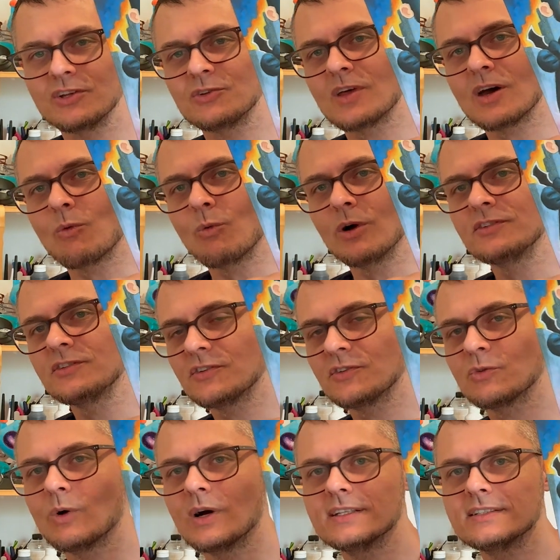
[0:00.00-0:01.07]
you do that once or
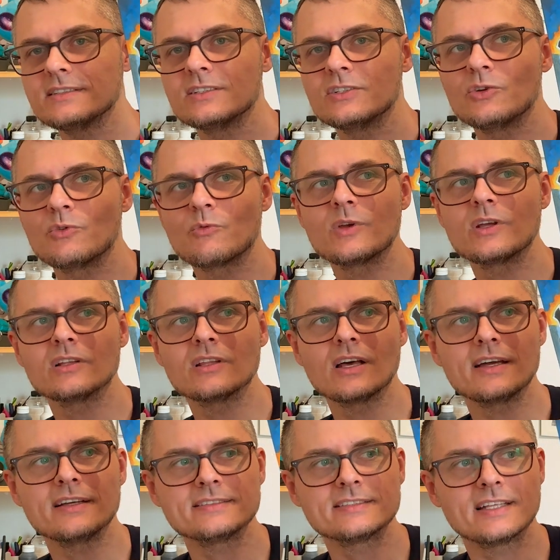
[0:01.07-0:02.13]
twice, you
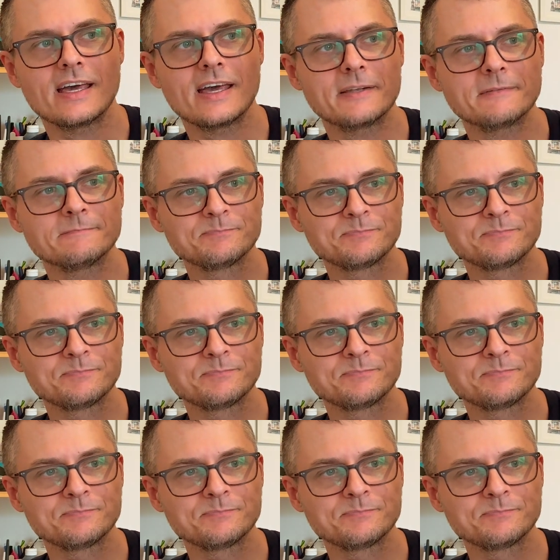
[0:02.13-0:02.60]
realize that,